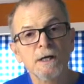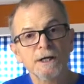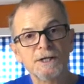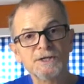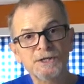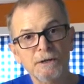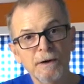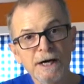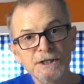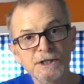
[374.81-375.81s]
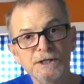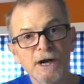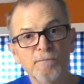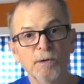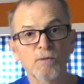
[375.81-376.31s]
Consideration
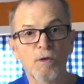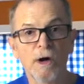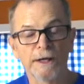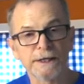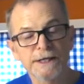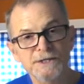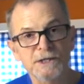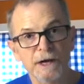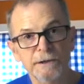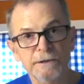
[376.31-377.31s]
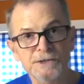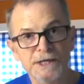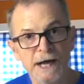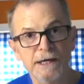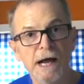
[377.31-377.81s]
number one is to
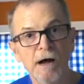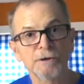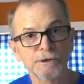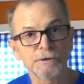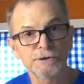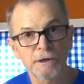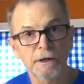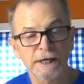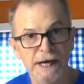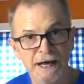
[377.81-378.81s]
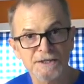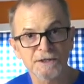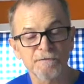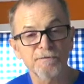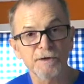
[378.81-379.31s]
understand how your uric
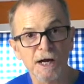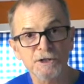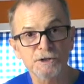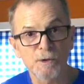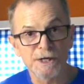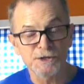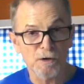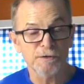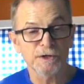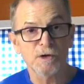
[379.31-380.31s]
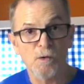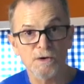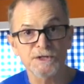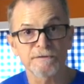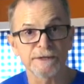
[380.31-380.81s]
acid fluctuates over the
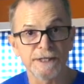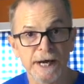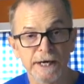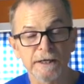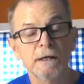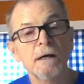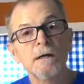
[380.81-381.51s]
course of a day.